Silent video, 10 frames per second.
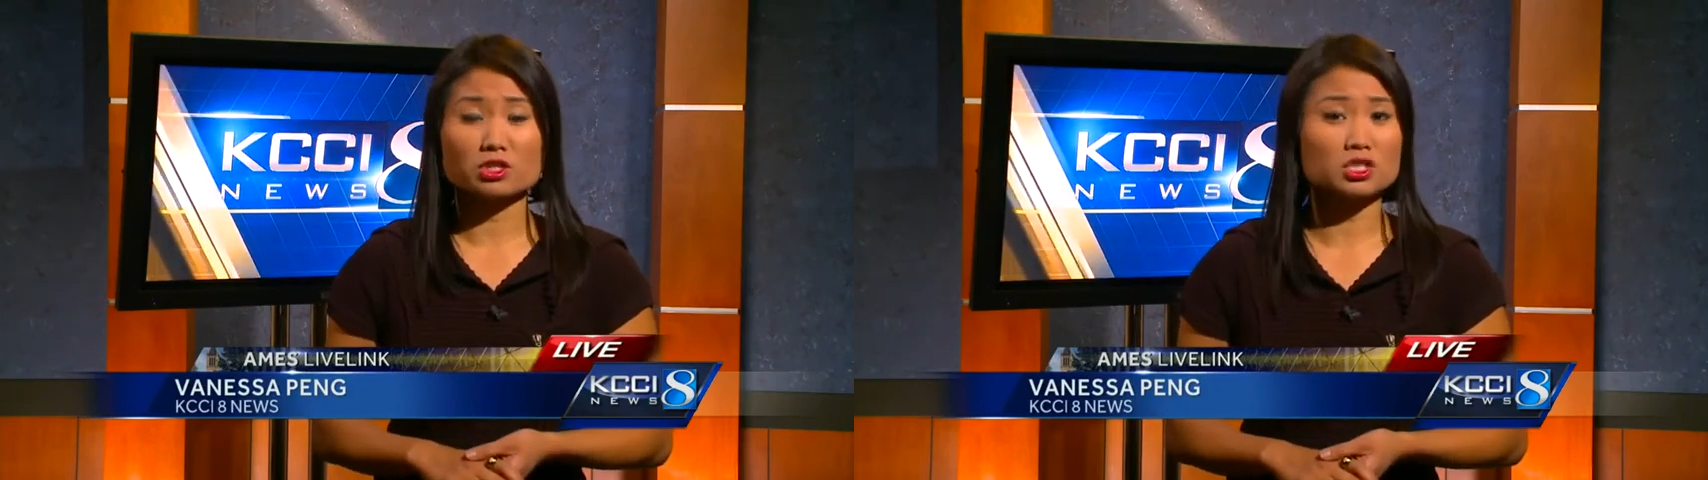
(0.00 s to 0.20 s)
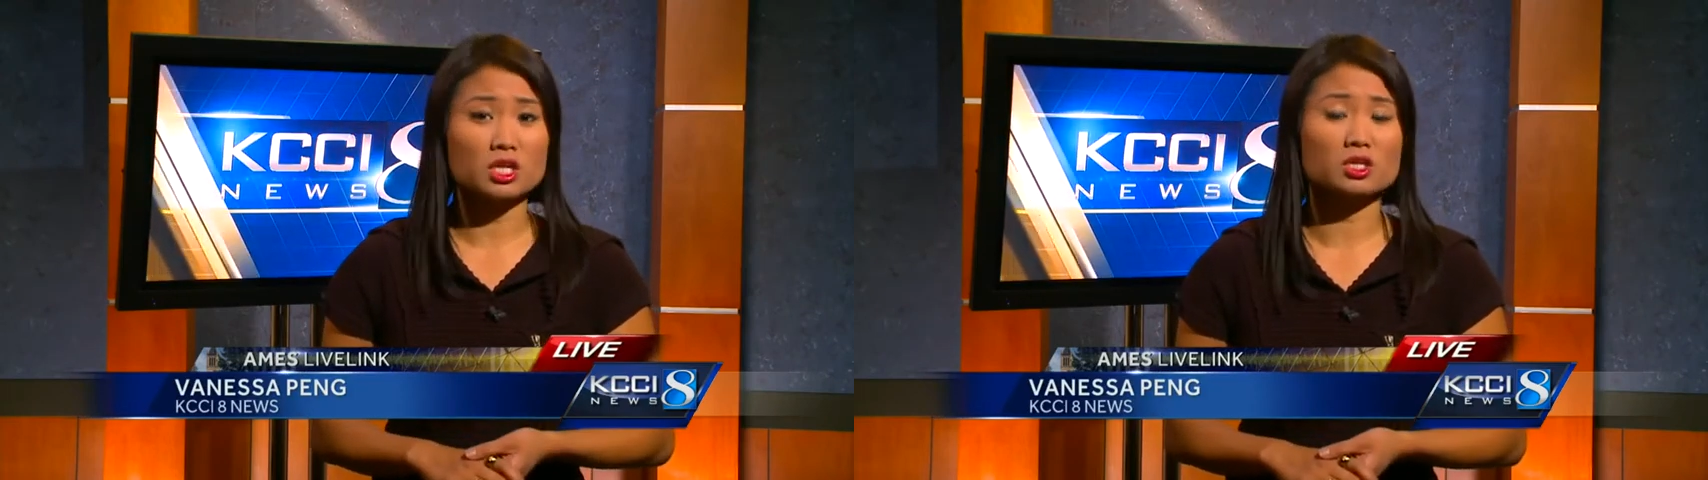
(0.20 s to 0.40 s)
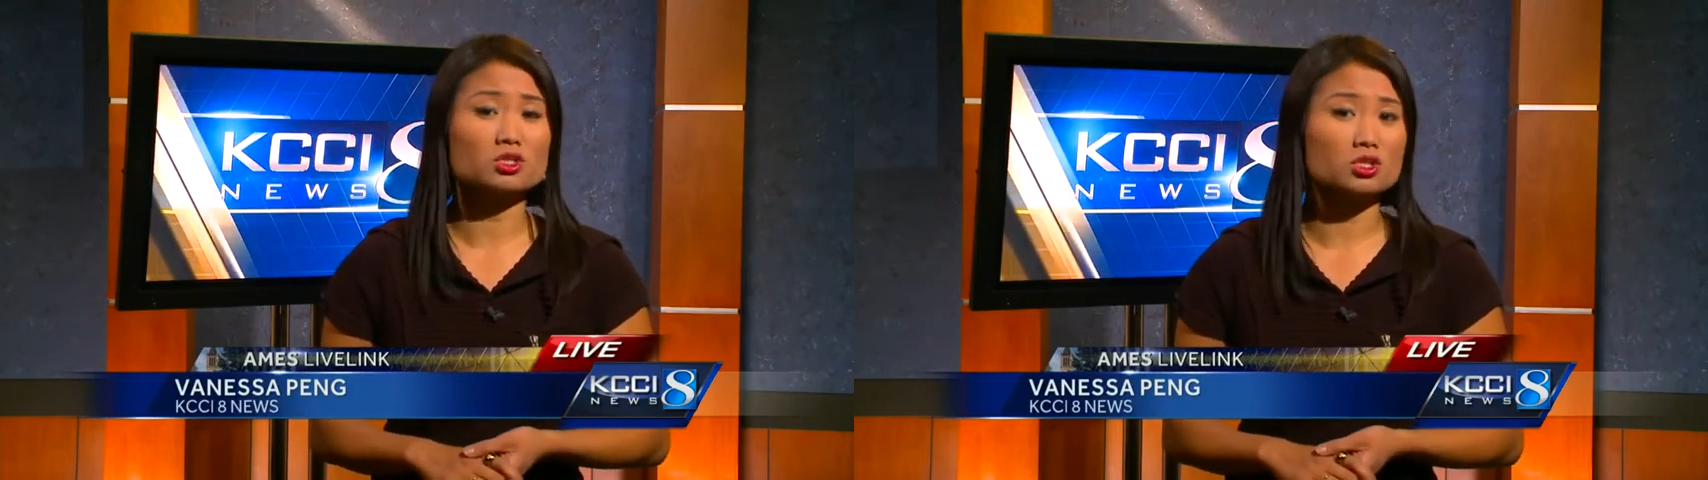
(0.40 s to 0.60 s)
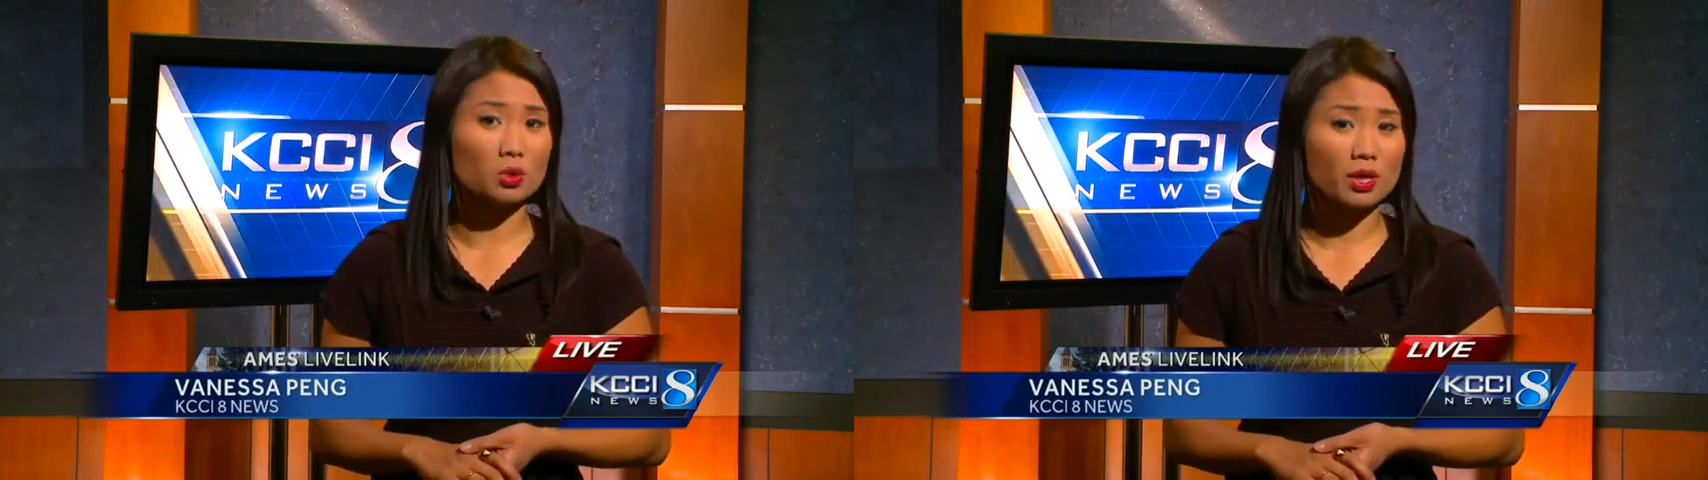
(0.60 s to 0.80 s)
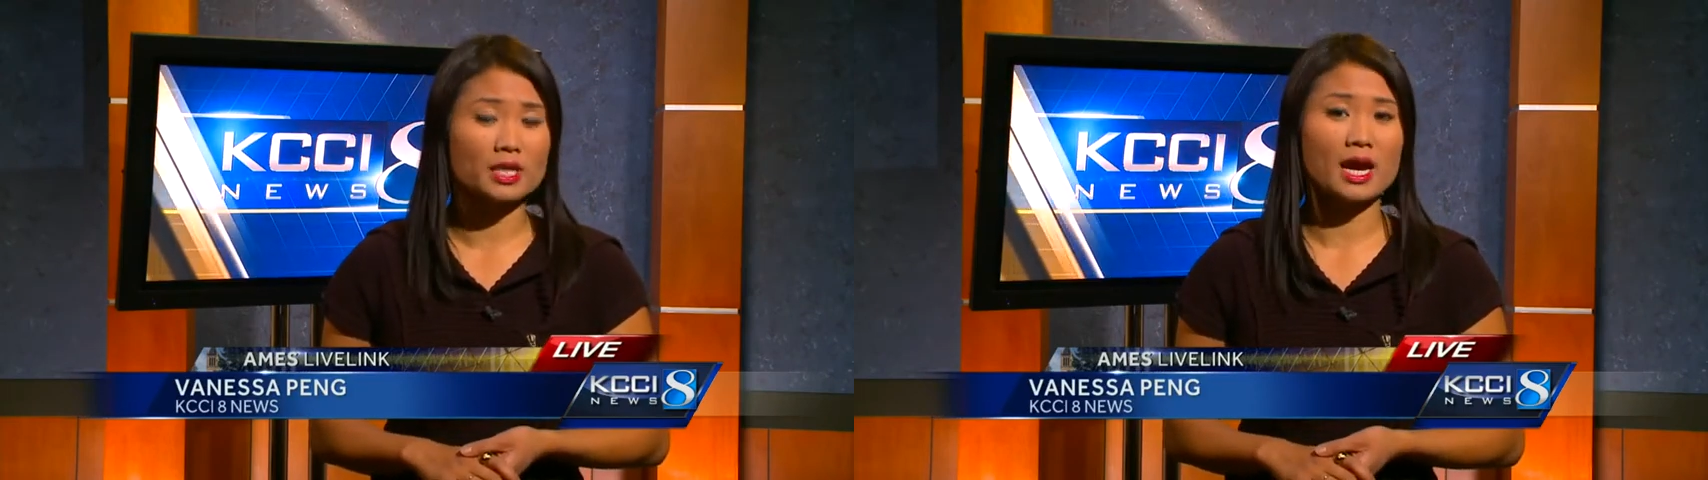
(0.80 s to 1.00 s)
set in
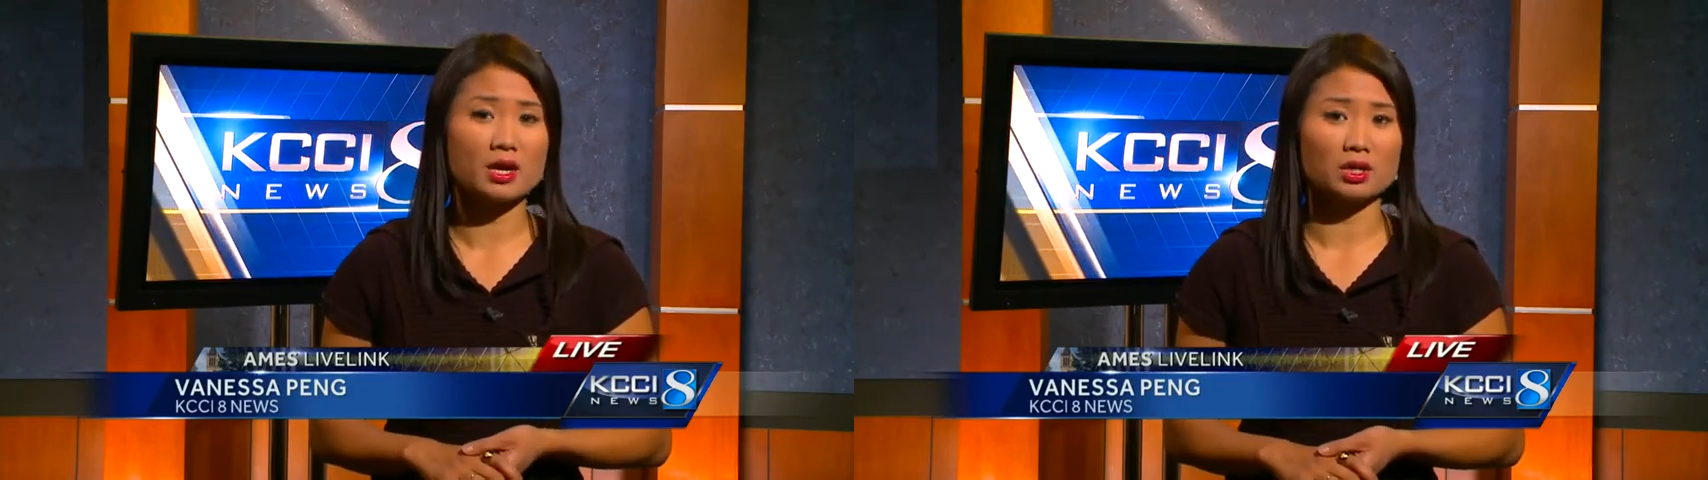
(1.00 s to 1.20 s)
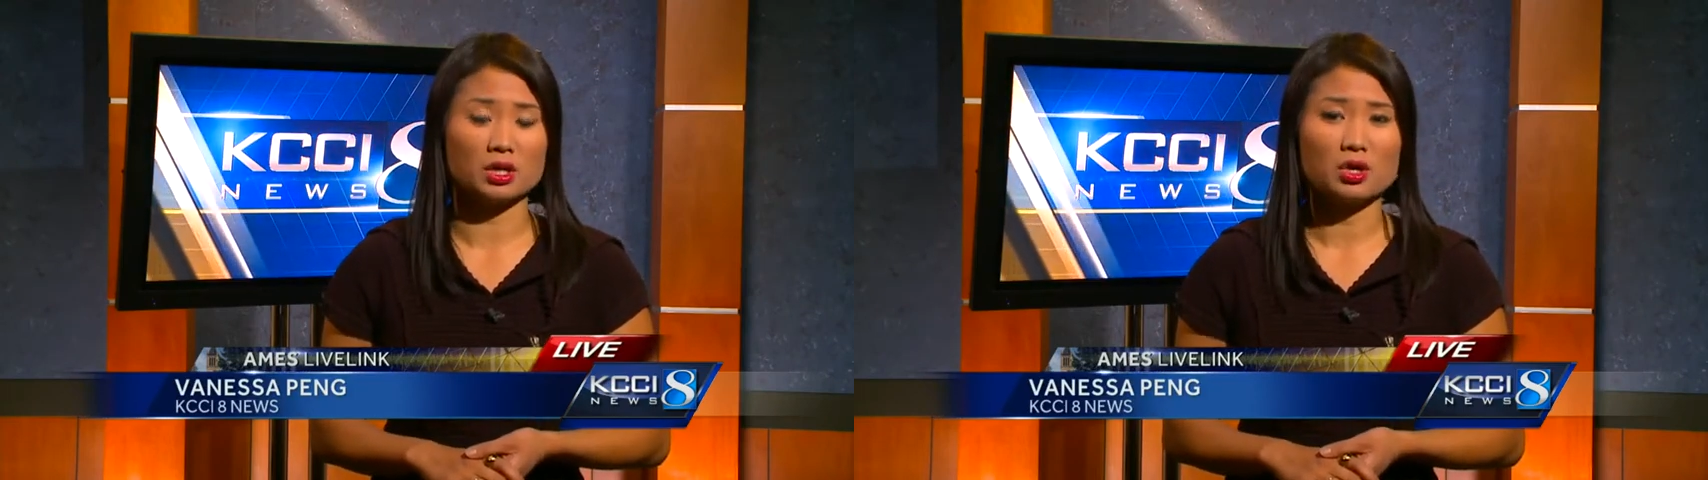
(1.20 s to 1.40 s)
Story County,